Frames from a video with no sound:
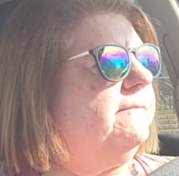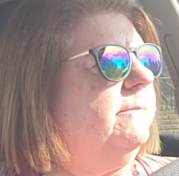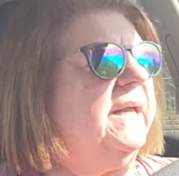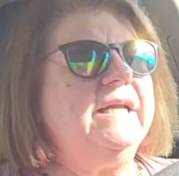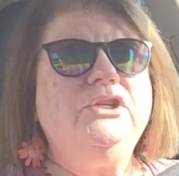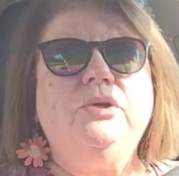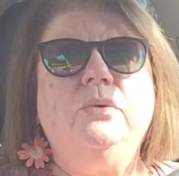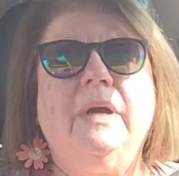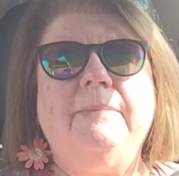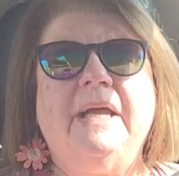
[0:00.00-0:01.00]
but I
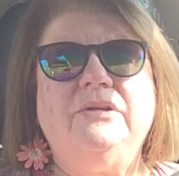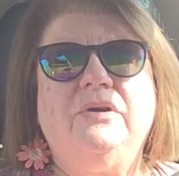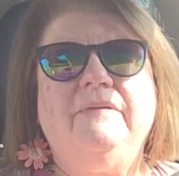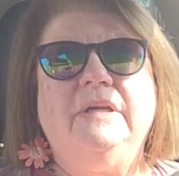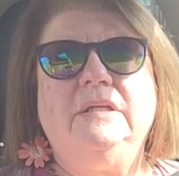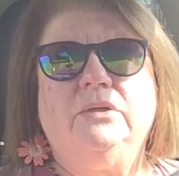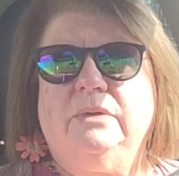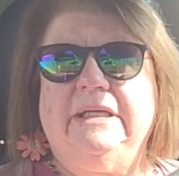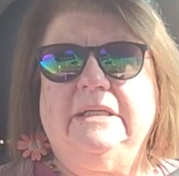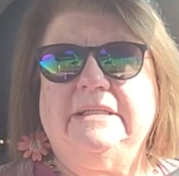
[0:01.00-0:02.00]
do, I'm not driving
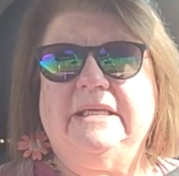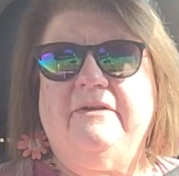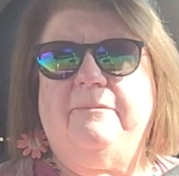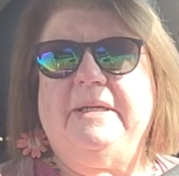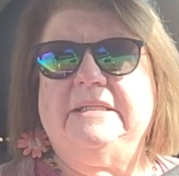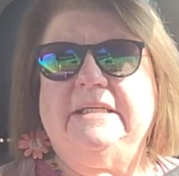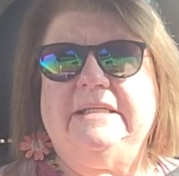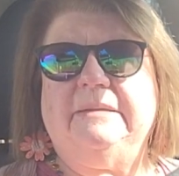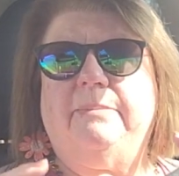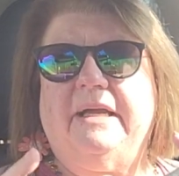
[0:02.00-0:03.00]
totally unsafe because I
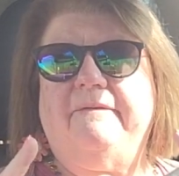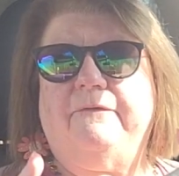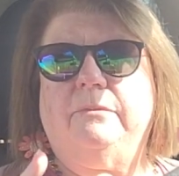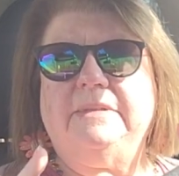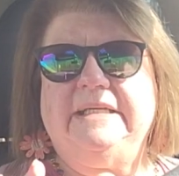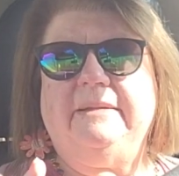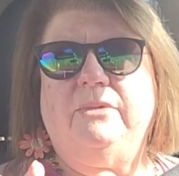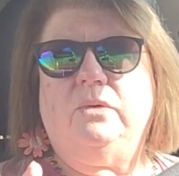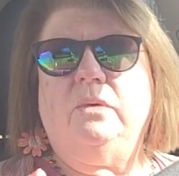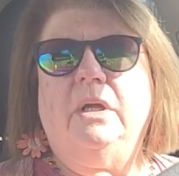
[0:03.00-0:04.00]
did buy from
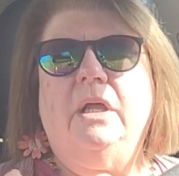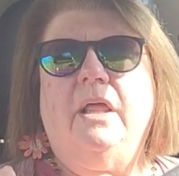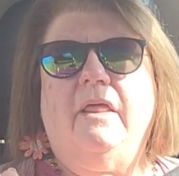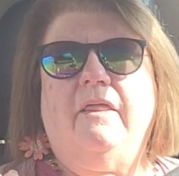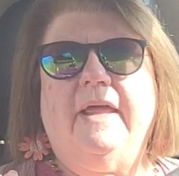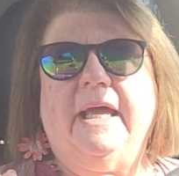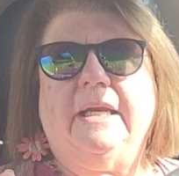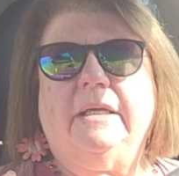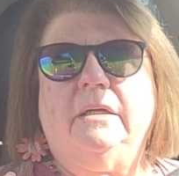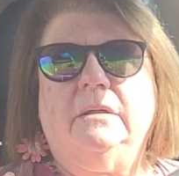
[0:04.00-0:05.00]
Temu
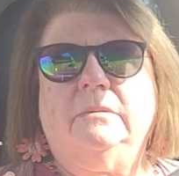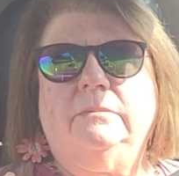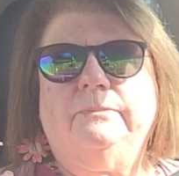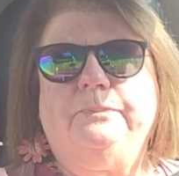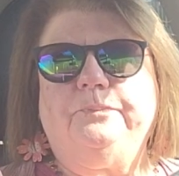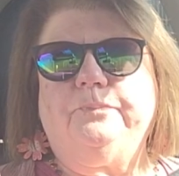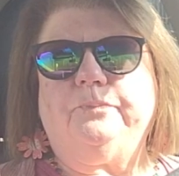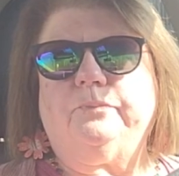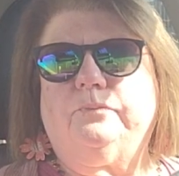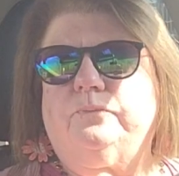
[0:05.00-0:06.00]
that um,
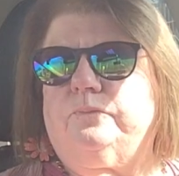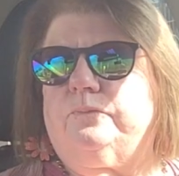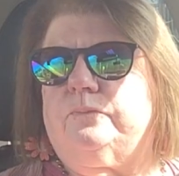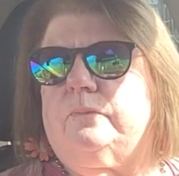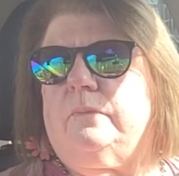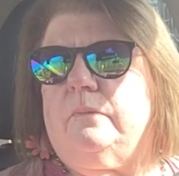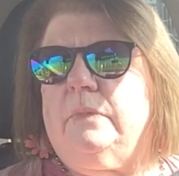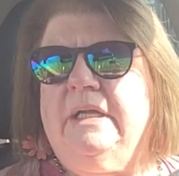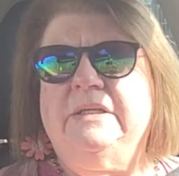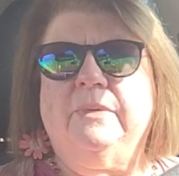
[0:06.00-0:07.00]

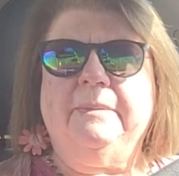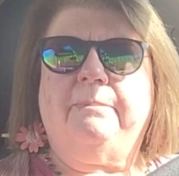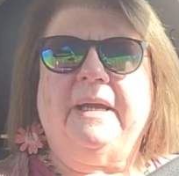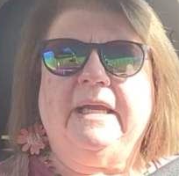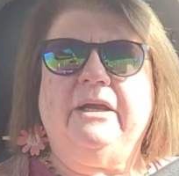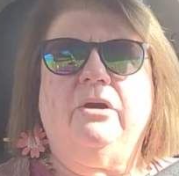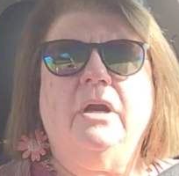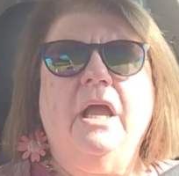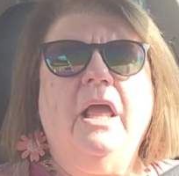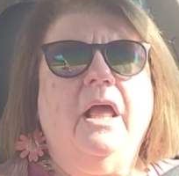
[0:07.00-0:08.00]
it's right back here.
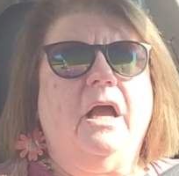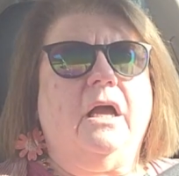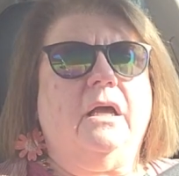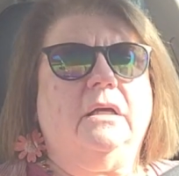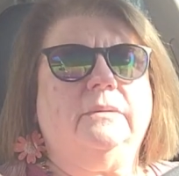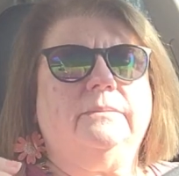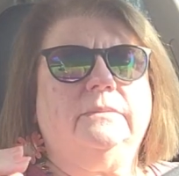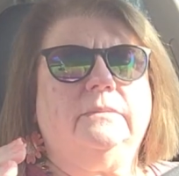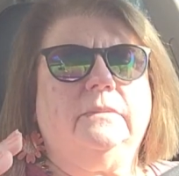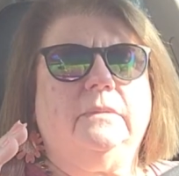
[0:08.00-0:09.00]
Um,
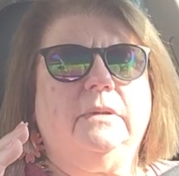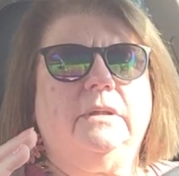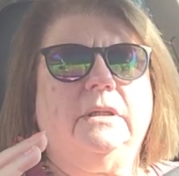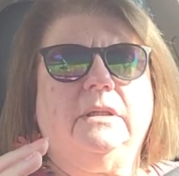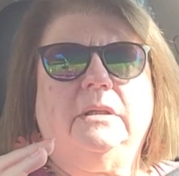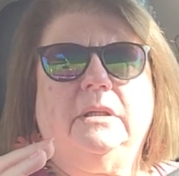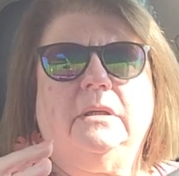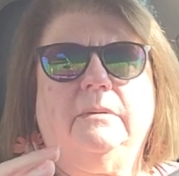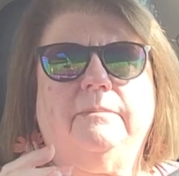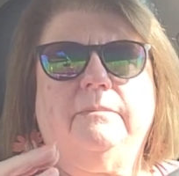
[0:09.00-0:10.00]
the
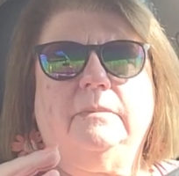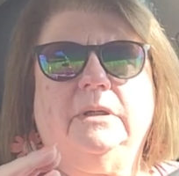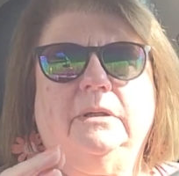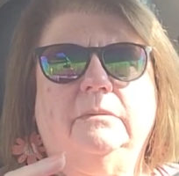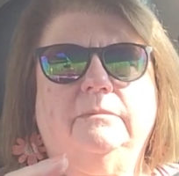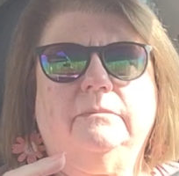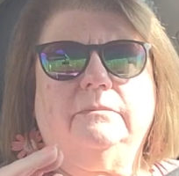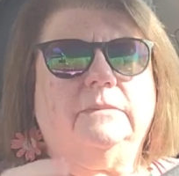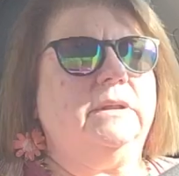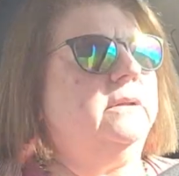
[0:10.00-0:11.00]
the little
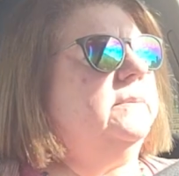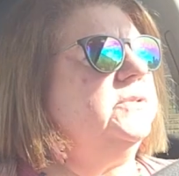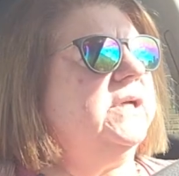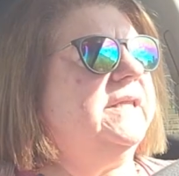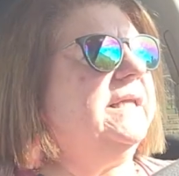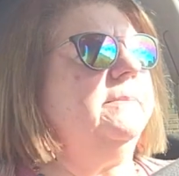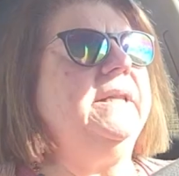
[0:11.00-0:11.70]
I'm trying to think of